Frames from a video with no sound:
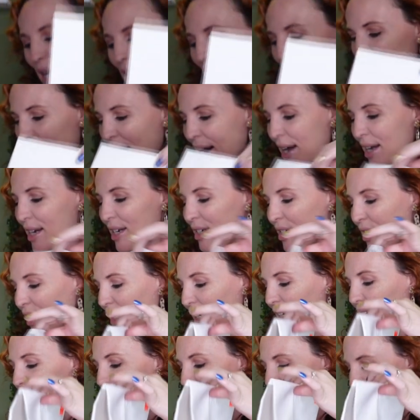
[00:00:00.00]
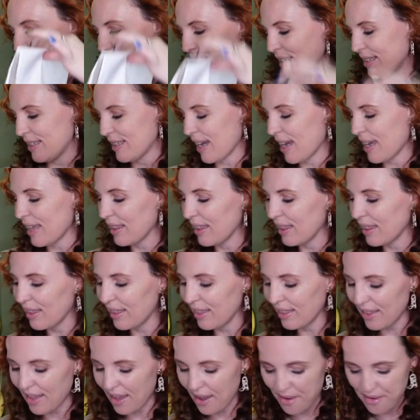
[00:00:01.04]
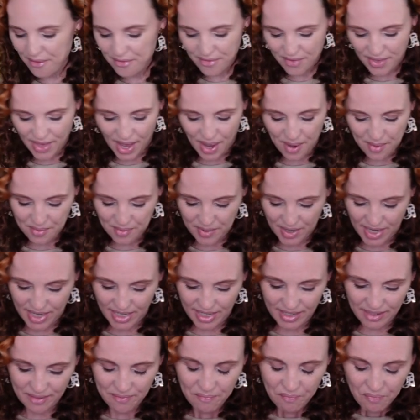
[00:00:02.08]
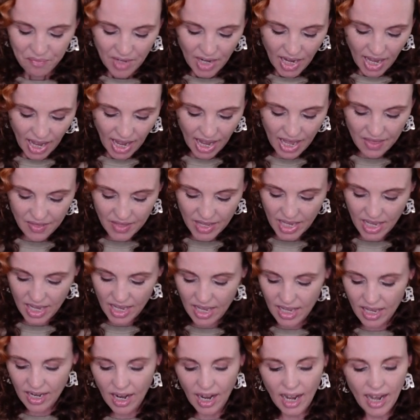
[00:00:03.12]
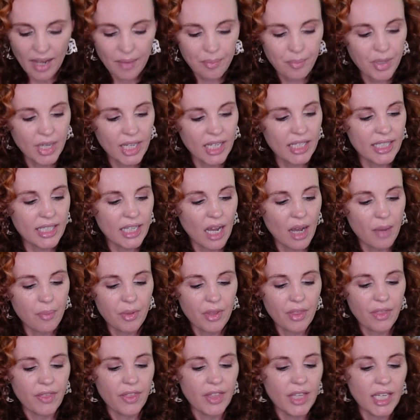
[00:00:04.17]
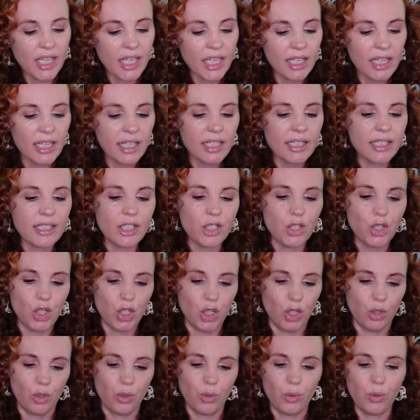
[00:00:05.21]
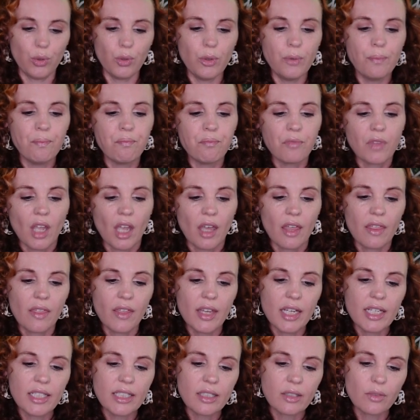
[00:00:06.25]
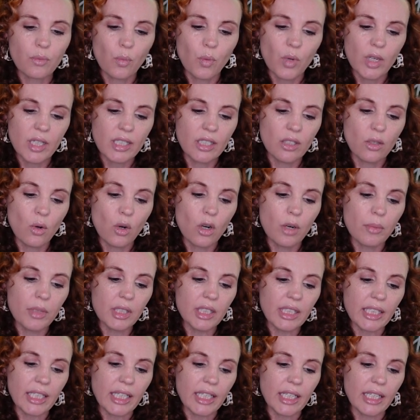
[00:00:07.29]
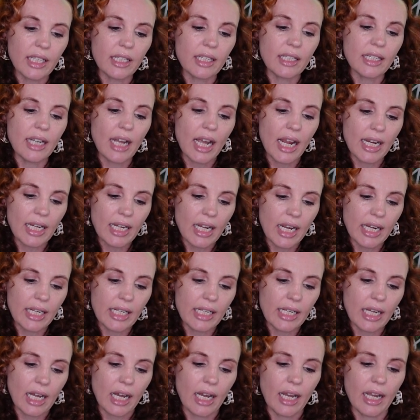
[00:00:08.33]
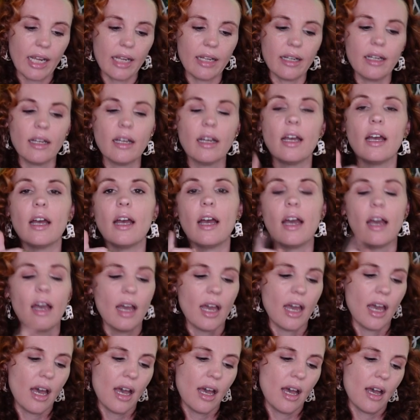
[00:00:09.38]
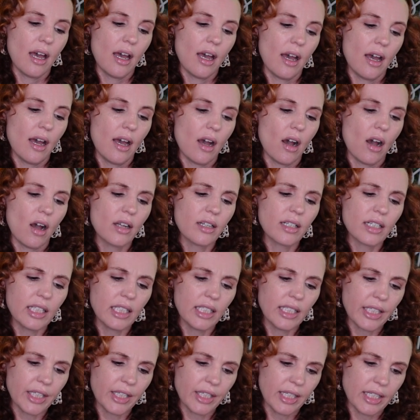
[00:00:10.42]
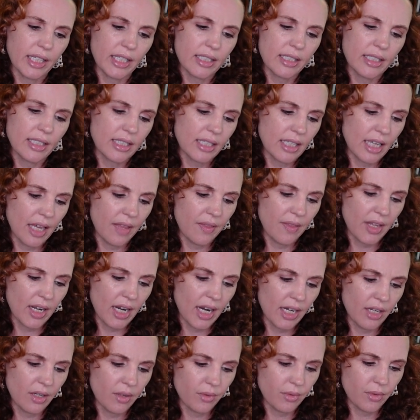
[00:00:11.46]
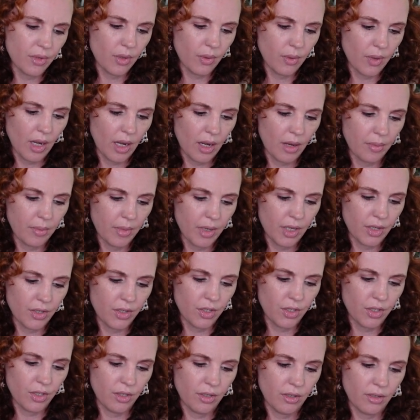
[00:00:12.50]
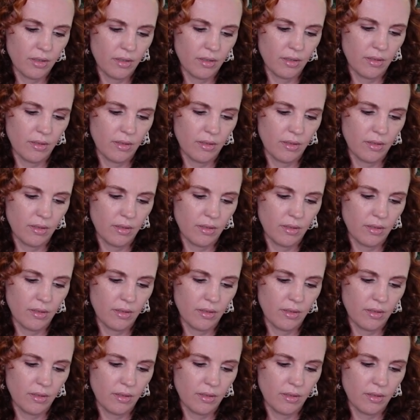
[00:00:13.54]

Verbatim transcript: my gosh, yes. I love that one. And then I picked up these two. This was normally $9.99 uh, on clearance and then I don't know how much